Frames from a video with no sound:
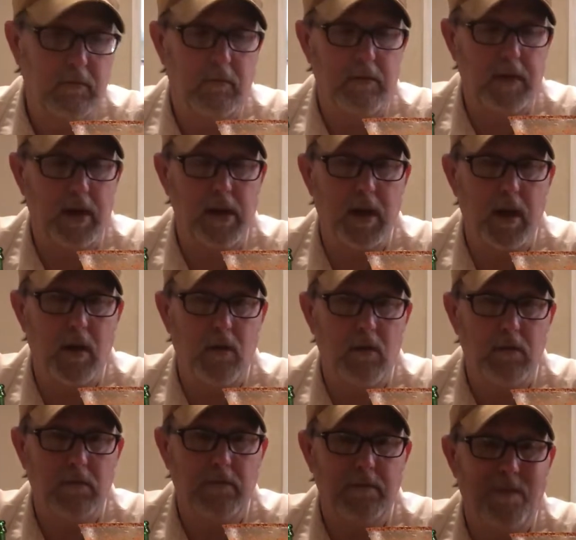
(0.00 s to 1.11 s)
there you go.
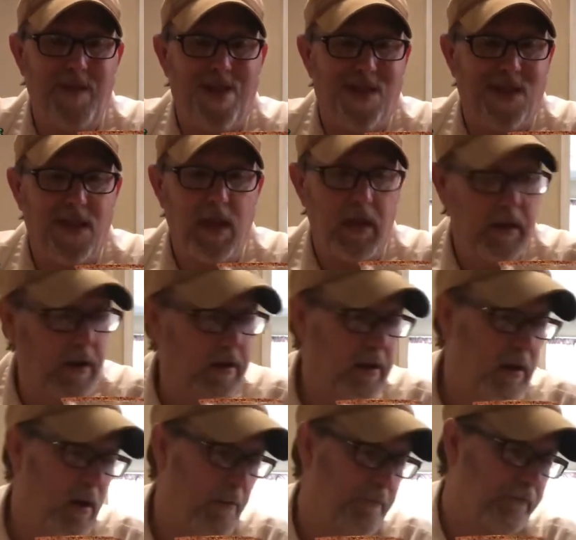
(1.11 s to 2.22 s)
There you
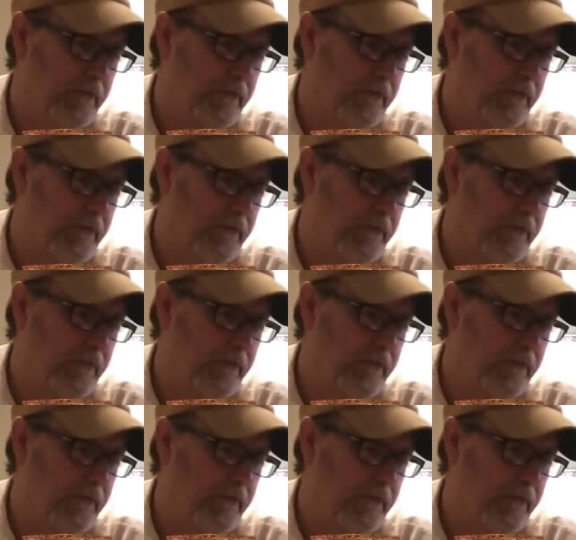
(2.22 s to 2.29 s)
go.